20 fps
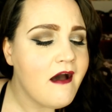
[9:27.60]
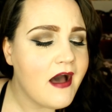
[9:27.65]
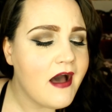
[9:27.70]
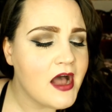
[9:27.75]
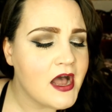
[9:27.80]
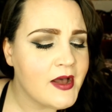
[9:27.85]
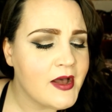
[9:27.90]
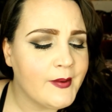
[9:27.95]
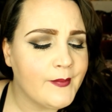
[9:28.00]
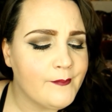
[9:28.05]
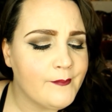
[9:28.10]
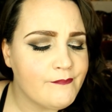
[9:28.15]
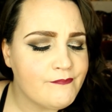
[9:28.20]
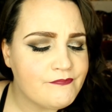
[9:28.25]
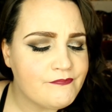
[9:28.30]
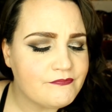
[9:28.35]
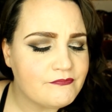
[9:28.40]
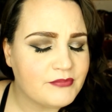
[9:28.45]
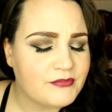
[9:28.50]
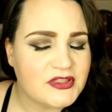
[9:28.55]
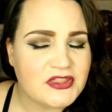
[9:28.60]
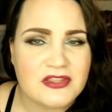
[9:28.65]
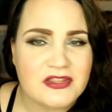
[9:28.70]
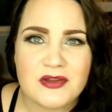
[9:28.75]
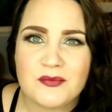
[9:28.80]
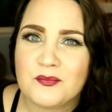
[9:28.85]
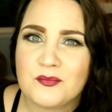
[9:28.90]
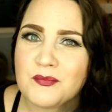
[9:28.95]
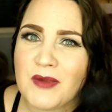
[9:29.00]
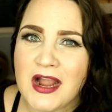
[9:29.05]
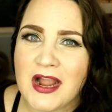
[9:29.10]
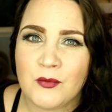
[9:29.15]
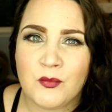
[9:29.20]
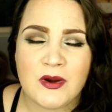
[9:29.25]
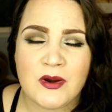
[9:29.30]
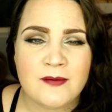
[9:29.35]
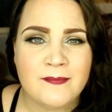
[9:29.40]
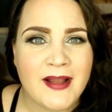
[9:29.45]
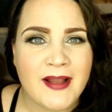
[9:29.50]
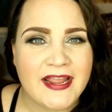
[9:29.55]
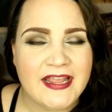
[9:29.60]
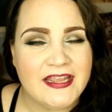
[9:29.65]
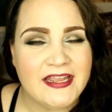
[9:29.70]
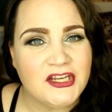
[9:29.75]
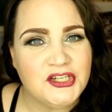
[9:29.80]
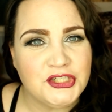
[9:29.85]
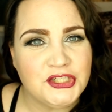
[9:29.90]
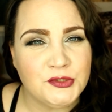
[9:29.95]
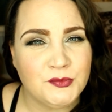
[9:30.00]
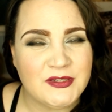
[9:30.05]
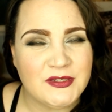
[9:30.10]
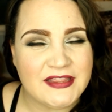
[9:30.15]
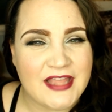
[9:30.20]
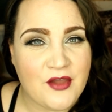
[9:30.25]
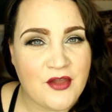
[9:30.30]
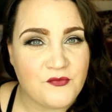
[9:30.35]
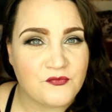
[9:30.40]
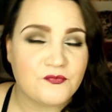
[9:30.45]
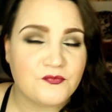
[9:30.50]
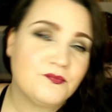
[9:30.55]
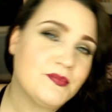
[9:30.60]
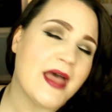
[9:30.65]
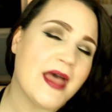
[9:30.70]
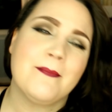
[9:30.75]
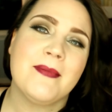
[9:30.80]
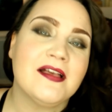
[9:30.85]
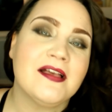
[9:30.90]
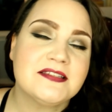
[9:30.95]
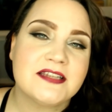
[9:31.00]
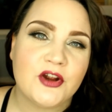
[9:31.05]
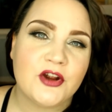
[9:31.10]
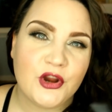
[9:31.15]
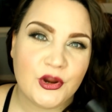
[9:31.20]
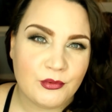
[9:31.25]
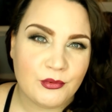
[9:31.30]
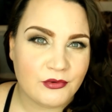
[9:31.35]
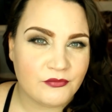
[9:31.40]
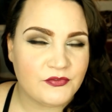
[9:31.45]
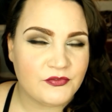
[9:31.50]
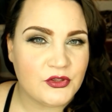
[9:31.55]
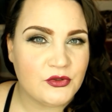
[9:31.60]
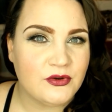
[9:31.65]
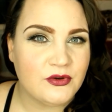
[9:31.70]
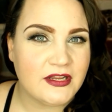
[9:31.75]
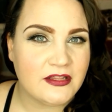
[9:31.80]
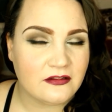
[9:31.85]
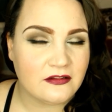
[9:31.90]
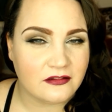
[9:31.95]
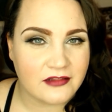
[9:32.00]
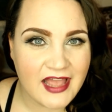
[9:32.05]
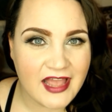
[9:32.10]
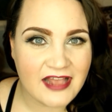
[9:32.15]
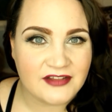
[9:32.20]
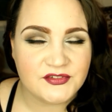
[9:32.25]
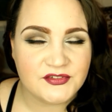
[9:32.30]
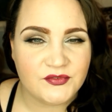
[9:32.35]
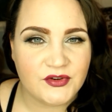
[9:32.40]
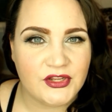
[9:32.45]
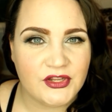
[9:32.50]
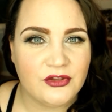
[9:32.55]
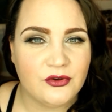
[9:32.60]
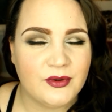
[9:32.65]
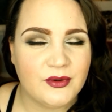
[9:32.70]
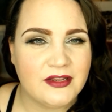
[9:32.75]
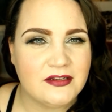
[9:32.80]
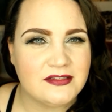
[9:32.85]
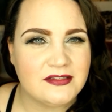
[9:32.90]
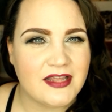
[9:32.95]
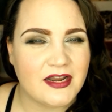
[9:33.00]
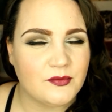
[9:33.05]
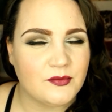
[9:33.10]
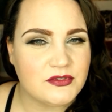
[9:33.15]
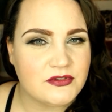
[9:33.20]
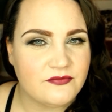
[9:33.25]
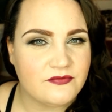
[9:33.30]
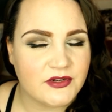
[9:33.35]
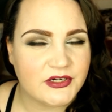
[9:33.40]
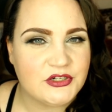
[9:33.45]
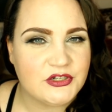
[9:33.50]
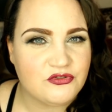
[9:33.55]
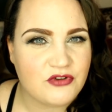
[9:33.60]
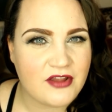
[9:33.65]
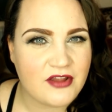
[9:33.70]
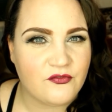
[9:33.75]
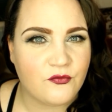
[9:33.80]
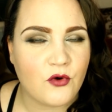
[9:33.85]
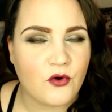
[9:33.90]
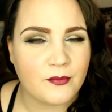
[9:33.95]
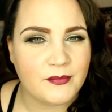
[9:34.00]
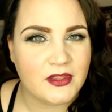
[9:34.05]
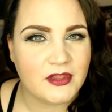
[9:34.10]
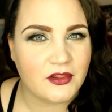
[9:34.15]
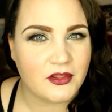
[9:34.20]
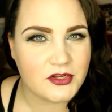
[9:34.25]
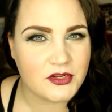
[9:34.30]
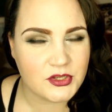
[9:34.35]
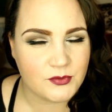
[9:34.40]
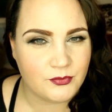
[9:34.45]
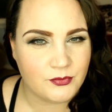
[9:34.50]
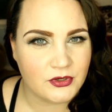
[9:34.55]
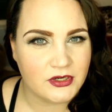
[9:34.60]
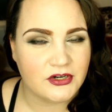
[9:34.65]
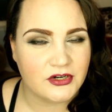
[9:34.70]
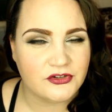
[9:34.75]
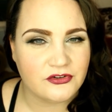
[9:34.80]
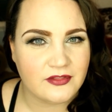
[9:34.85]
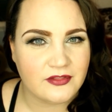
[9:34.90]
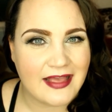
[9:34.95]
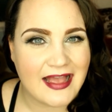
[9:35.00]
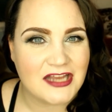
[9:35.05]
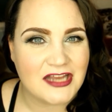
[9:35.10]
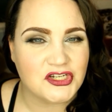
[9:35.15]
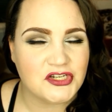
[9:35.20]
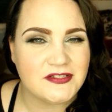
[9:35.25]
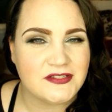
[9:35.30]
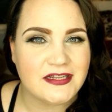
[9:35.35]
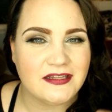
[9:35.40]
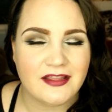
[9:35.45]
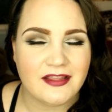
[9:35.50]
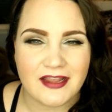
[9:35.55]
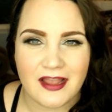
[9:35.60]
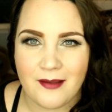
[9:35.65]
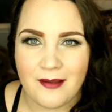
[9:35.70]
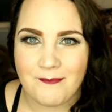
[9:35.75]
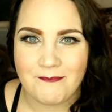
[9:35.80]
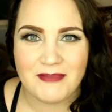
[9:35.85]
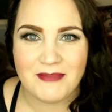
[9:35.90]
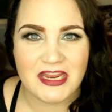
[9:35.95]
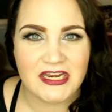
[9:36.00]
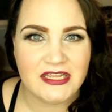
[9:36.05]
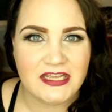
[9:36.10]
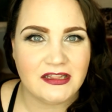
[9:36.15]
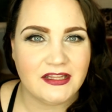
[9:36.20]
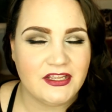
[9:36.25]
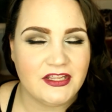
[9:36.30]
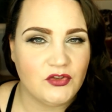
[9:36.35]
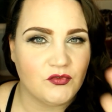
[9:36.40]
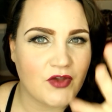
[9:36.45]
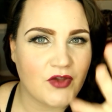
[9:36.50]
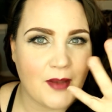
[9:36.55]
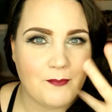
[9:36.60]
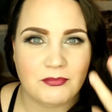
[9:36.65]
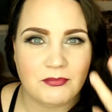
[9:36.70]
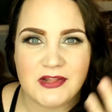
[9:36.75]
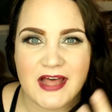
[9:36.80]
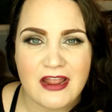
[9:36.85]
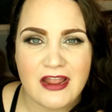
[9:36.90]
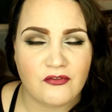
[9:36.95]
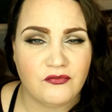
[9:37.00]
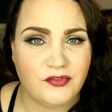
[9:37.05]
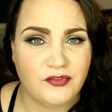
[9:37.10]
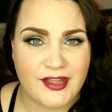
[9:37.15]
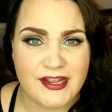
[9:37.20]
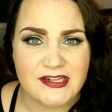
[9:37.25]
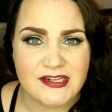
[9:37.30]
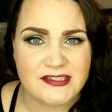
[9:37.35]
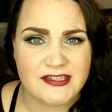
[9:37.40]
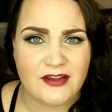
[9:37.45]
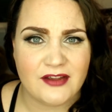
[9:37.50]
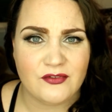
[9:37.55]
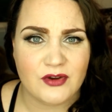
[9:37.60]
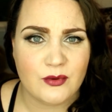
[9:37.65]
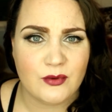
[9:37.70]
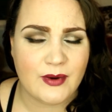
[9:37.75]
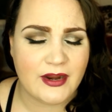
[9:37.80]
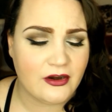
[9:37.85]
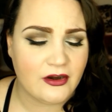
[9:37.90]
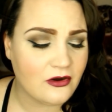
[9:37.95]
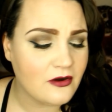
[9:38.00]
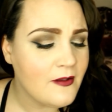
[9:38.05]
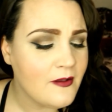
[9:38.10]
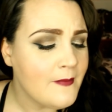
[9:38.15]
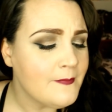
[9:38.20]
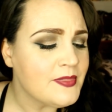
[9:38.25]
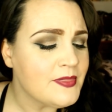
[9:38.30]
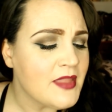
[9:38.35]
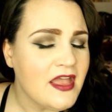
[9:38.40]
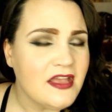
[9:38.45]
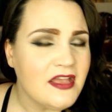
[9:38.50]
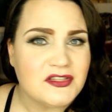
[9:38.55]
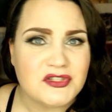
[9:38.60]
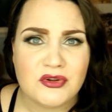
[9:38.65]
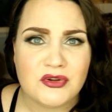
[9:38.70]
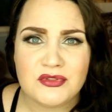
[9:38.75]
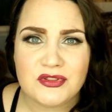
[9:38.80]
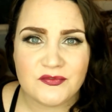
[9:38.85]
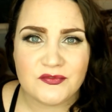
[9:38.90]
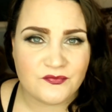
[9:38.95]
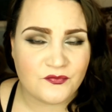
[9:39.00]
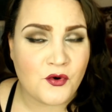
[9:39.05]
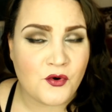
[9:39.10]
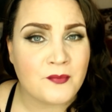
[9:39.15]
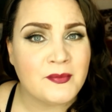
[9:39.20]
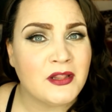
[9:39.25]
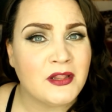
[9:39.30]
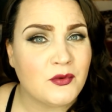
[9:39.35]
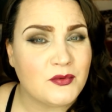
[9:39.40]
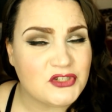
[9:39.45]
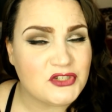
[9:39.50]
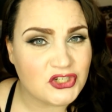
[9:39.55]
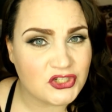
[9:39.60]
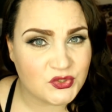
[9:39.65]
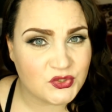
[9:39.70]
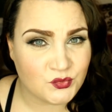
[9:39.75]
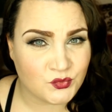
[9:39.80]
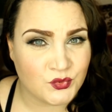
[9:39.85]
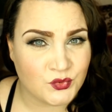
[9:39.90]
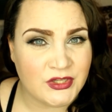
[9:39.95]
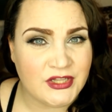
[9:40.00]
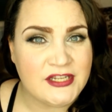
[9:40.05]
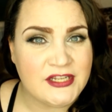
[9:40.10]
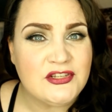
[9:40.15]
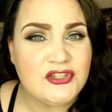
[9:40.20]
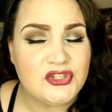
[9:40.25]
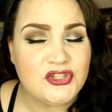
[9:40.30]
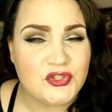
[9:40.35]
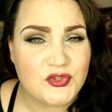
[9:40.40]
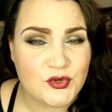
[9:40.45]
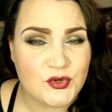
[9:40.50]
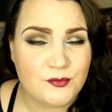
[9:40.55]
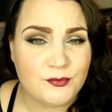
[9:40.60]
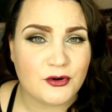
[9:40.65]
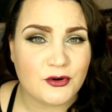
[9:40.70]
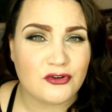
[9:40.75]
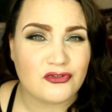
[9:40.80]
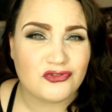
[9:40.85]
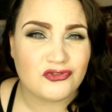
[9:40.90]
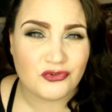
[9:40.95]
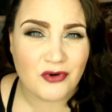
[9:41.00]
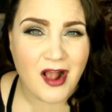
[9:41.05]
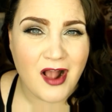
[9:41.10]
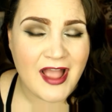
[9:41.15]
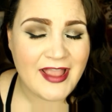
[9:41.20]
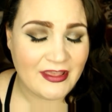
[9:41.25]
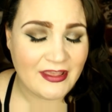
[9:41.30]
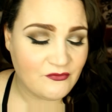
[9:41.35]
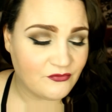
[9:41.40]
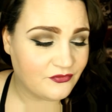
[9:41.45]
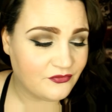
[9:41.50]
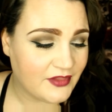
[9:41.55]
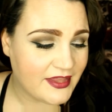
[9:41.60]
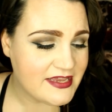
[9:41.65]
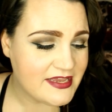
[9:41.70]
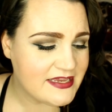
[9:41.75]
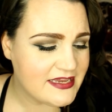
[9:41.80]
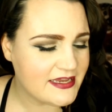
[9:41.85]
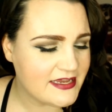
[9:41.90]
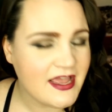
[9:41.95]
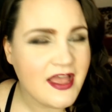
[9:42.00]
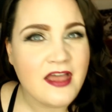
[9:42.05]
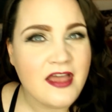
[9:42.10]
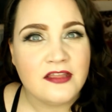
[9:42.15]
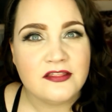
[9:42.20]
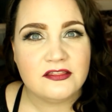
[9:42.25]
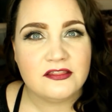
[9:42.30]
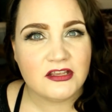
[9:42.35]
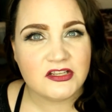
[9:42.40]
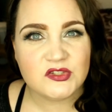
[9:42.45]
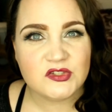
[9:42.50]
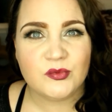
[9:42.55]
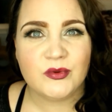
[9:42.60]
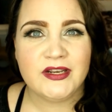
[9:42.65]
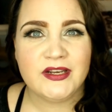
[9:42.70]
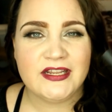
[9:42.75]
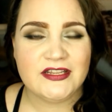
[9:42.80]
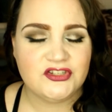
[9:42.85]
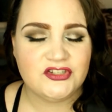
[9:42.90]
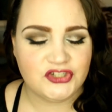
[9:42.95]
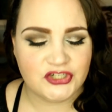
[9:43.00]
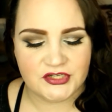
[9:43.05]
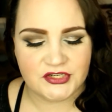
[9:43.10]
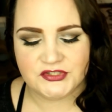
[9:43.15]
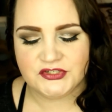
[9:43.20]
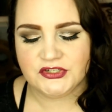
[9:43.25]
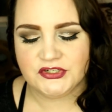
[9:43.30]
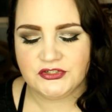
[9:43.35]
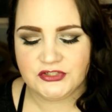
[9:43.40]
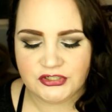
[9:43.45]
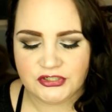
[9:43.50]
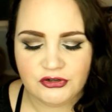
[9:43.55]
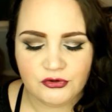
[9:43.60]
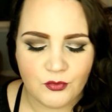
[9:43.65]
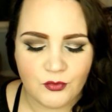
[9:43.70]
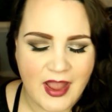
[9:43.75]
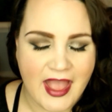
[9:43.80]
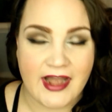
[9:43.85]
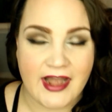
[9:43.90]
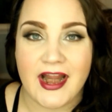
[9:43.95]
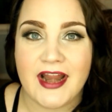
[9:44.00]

Um, but where my issue with that, that mascara I reviewed in the last video is that it was a very dry formula. You put it on your lashes and like immediately you got black flakes everywhere. So the formula was just really super dry and flaky. This one is just too wet.